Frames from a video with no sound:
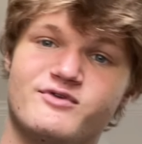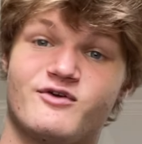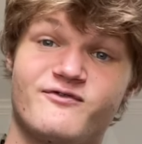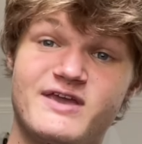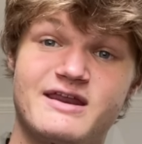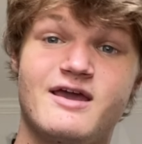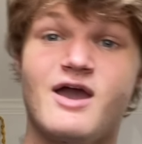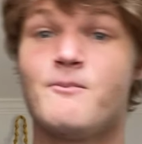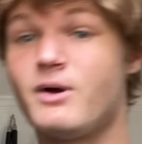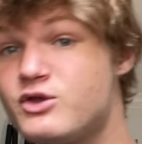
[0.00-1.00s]
your feet,
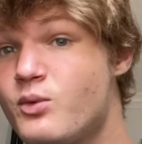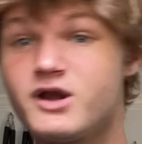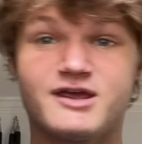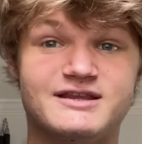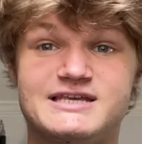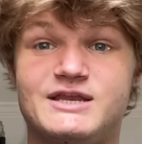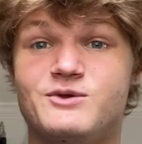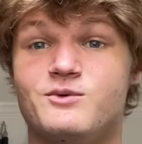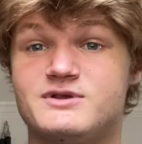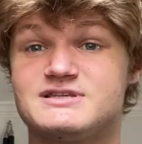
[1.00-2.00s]
but you want to
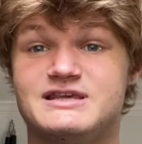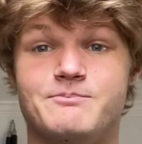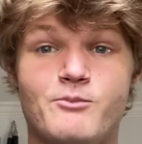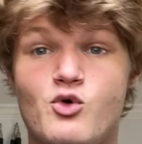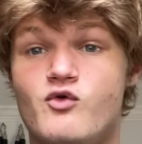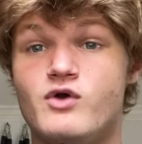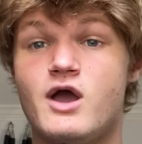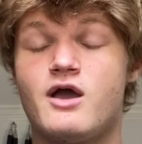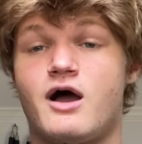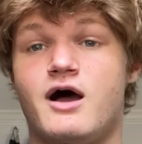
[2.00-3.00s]
continuously move
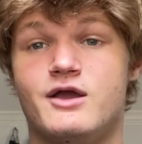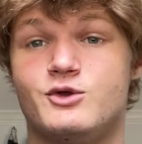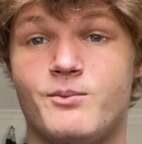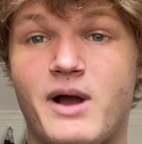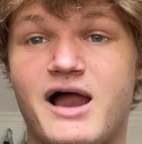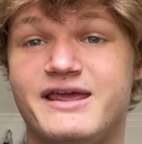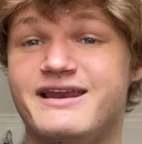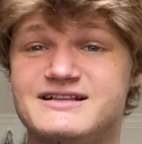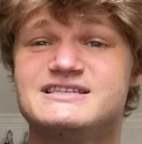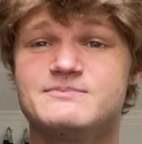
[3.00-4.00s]
your body.
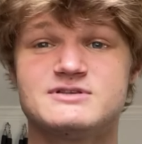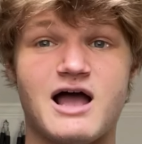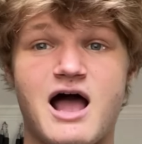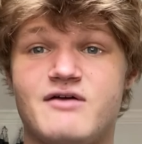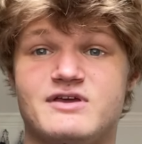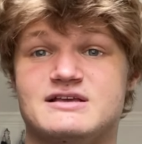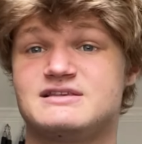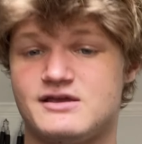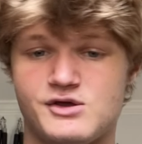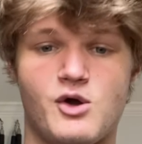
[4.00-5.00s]
And it seems obvious,
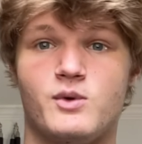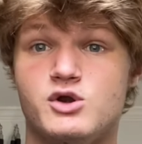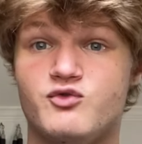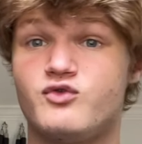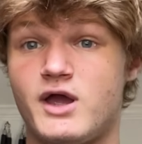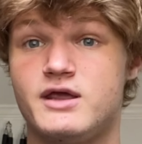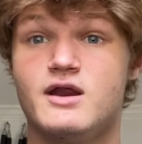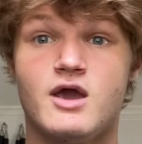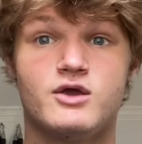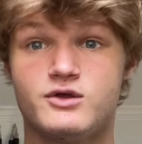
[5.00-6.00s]
when you
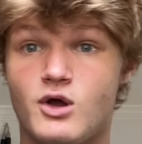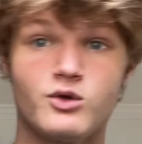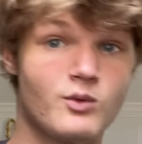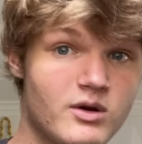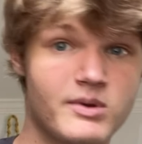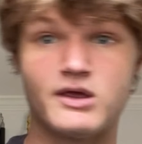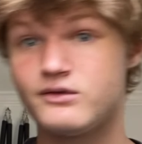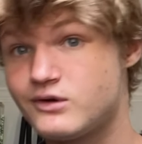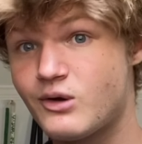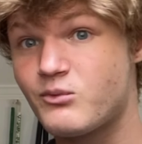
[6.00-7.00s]
fight, you want to be,
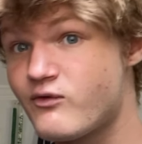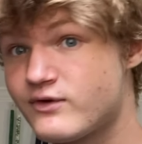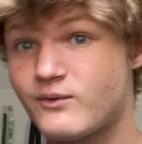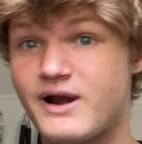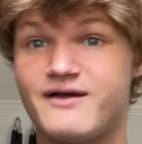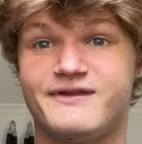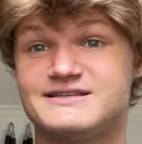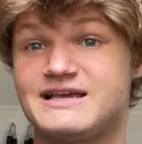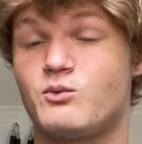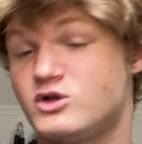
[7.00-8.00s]
moving around.
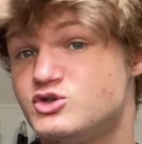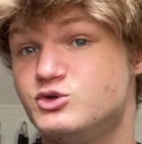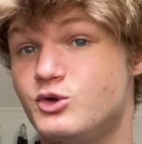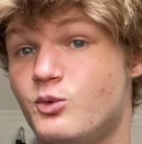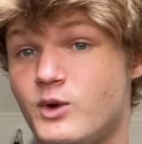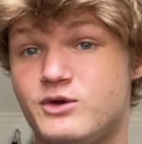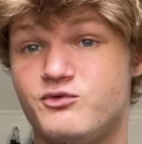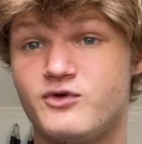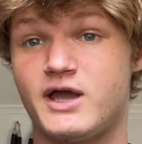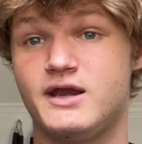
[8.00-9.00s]
That's like what you do when you
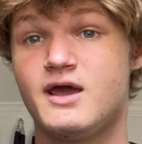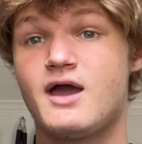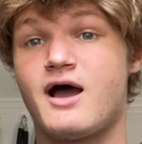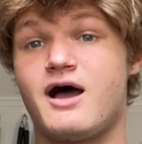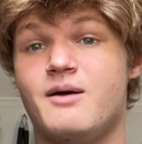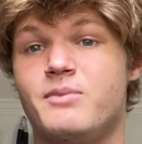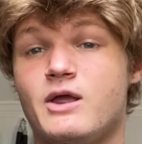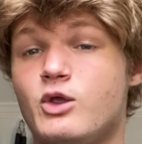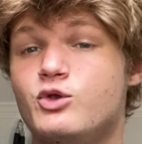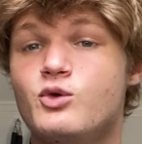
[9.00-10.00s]
fight.
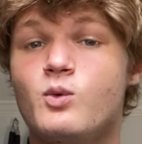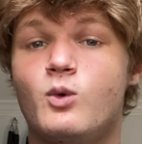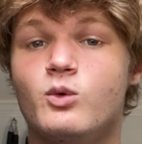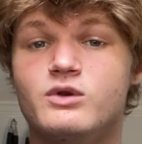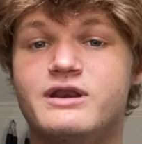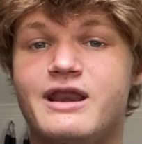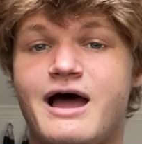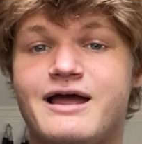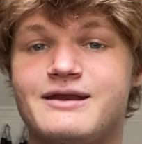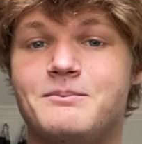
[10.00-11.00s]
But you will
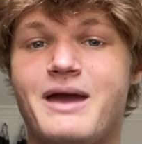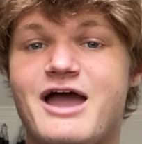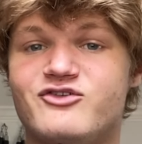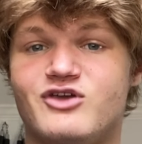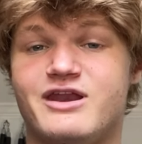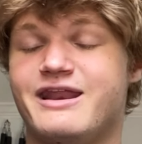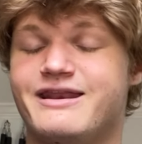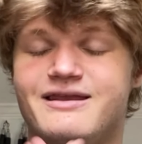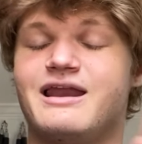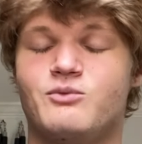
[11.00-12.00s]
not imagine,
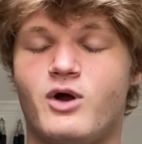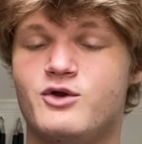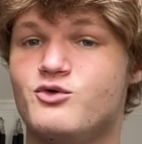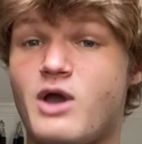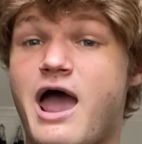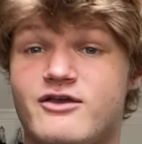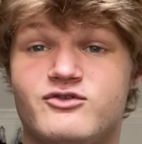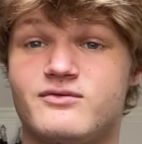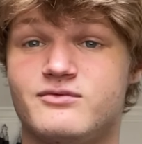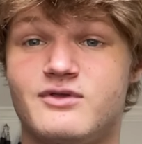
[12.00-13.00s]
and anyone who
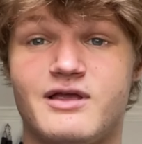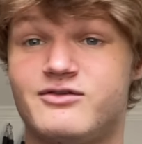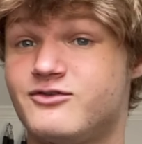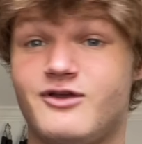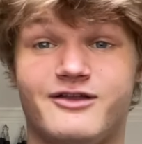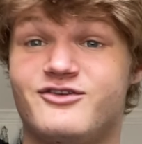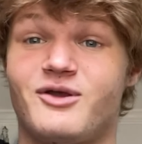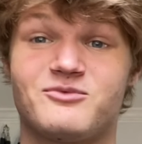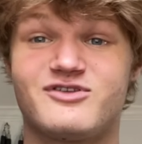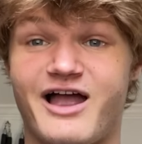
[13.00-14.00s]
has done
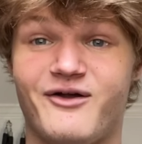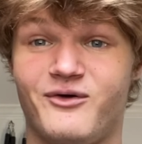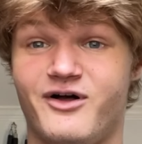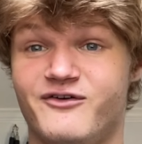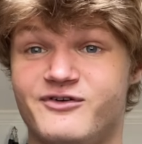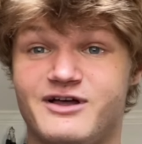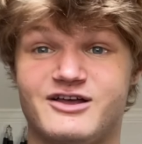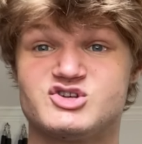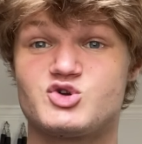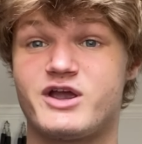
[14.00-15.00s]
some style
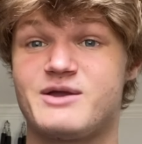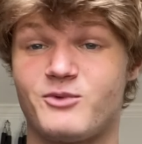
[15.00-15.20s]
of striking